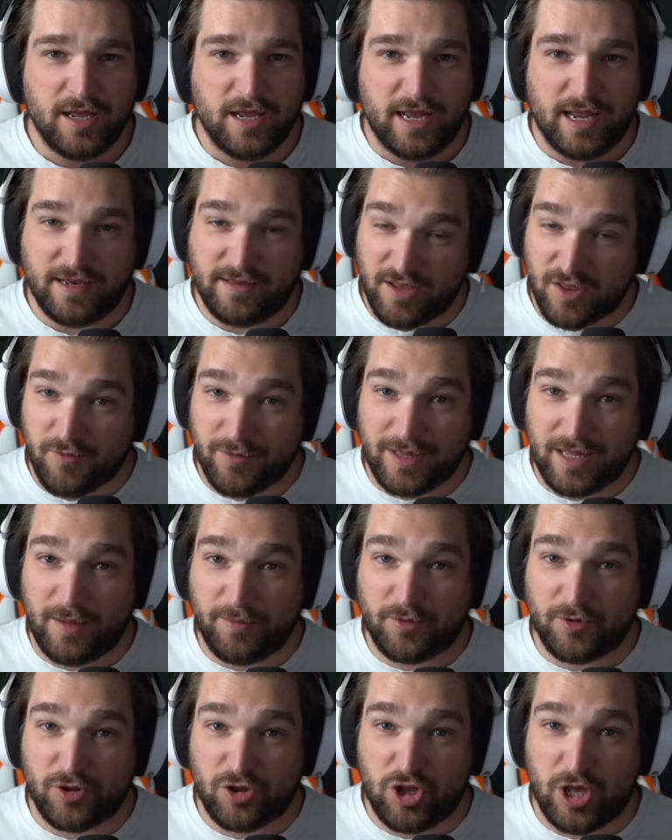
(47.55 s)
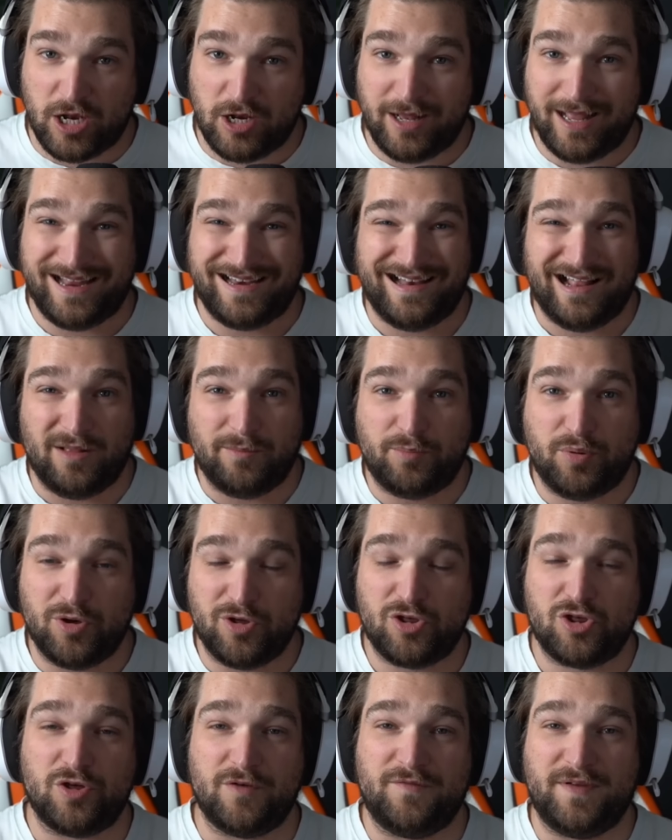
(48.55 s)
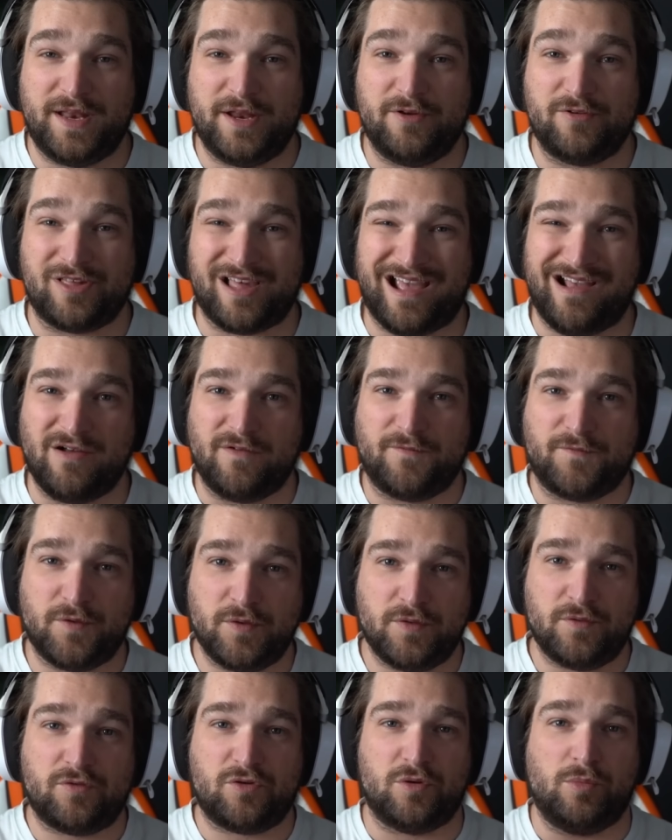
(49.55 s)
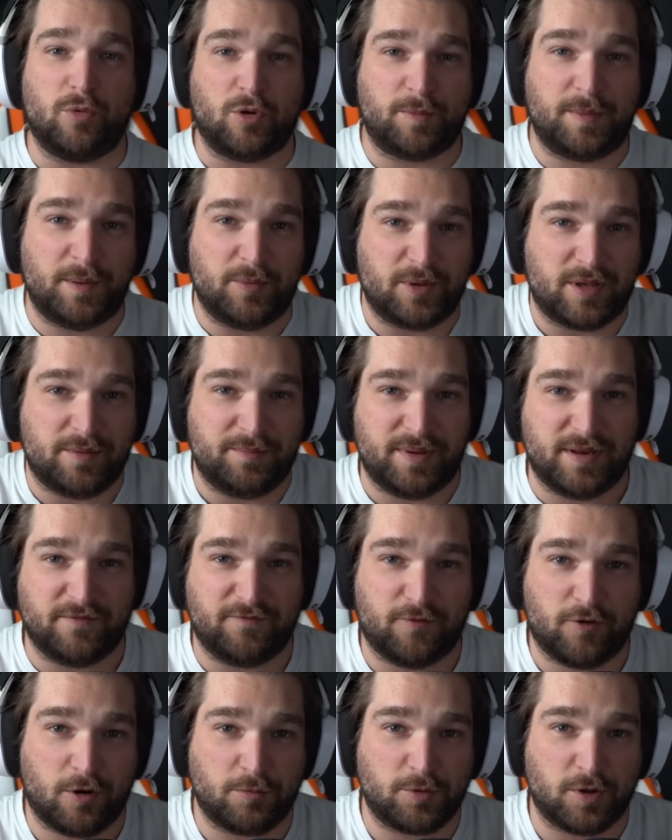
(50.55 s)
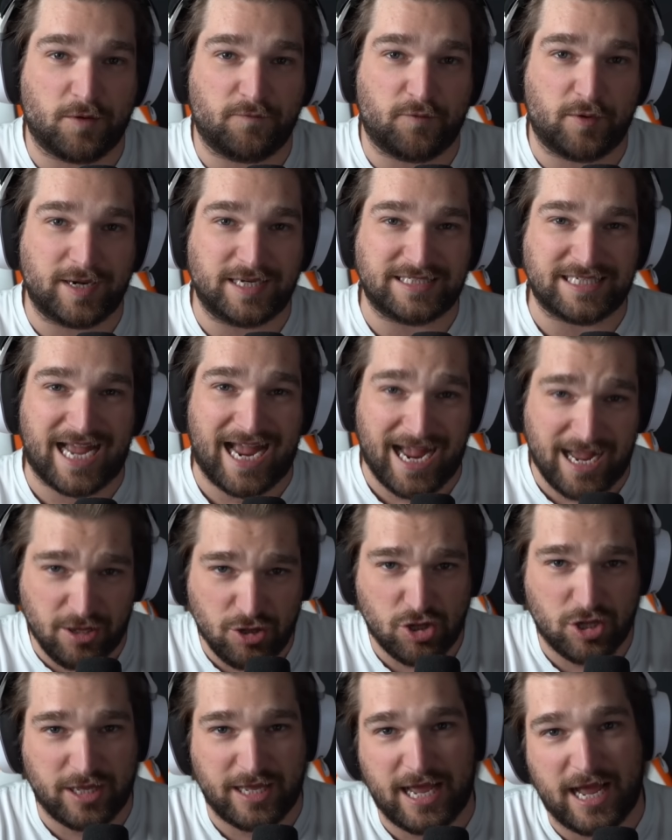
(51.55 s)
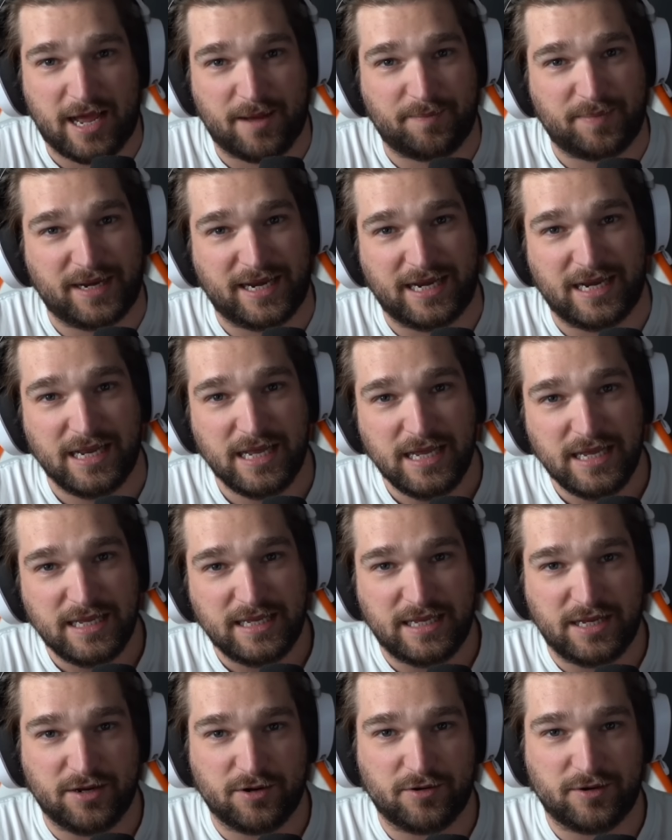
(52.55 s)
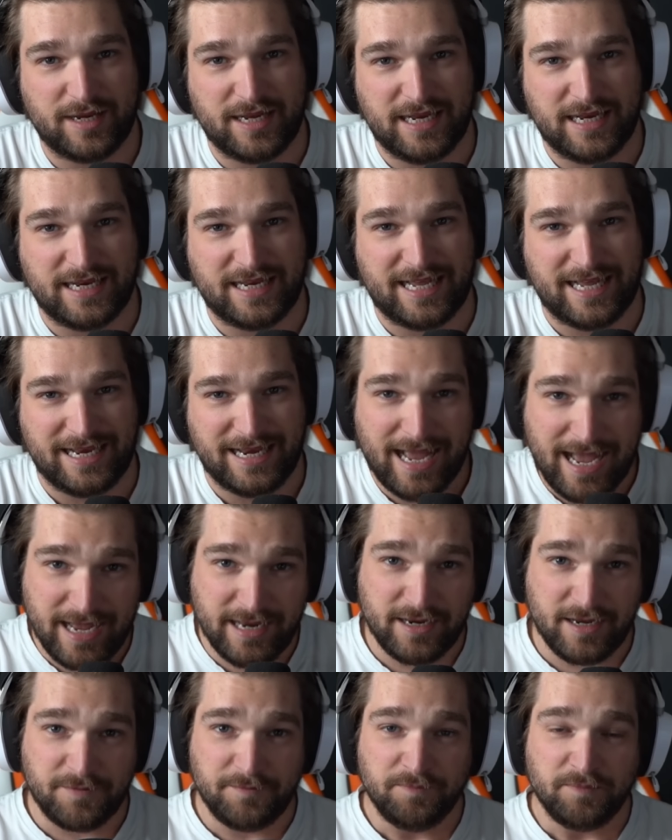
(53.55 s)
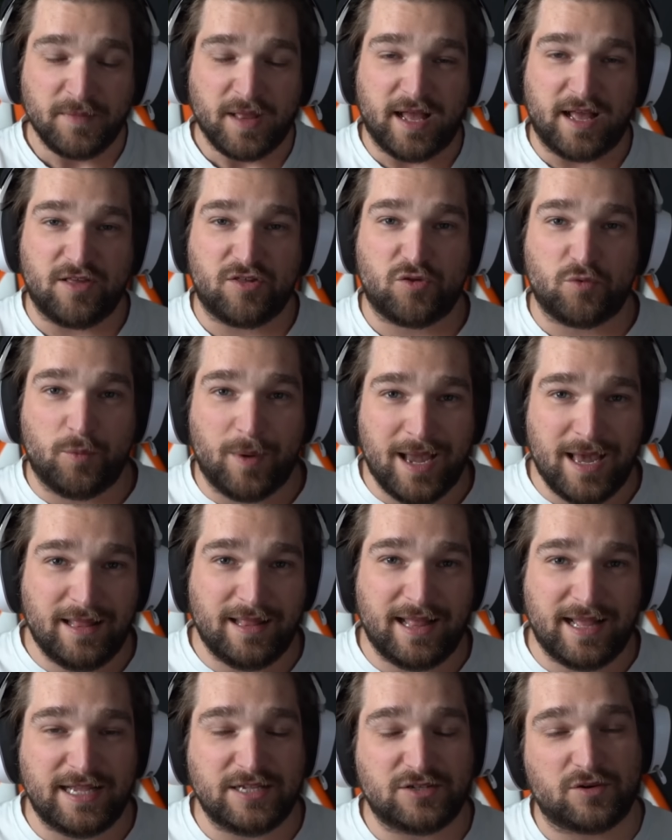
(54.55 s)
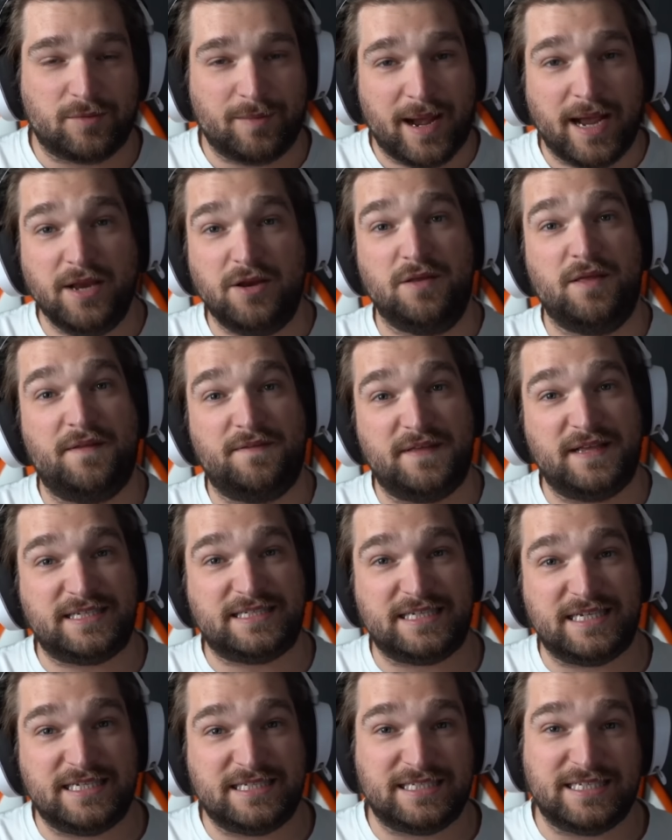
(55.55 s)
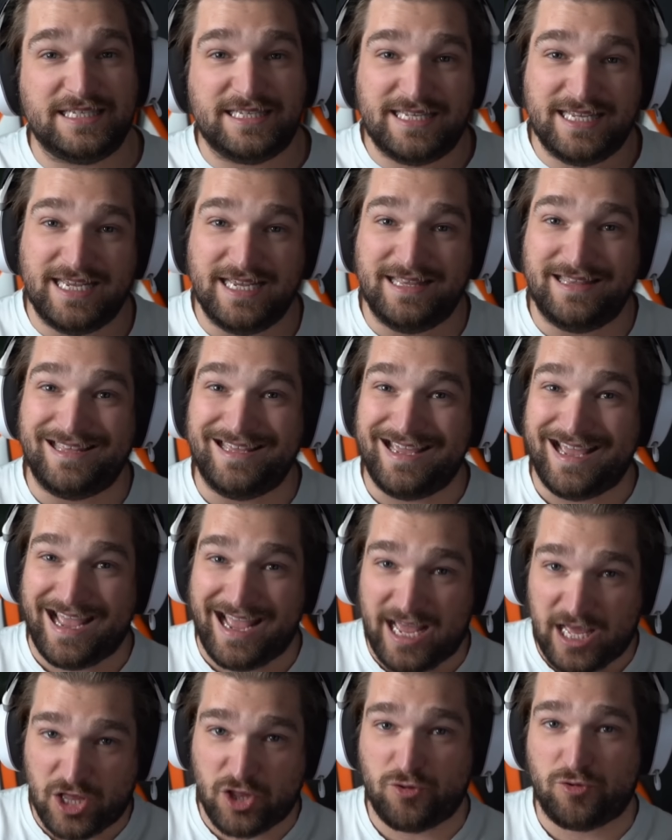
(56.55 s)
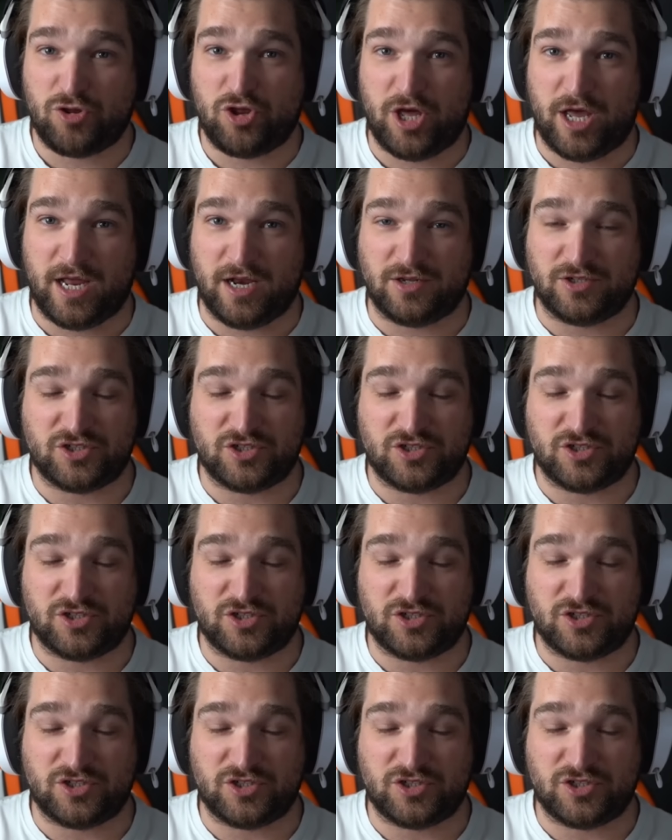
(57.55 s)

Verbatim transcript: It does really help grow the channel and help push videos out further so more people can be informed of what is actually happening here in Canada, as well as remind you that this is indeed the extra channel.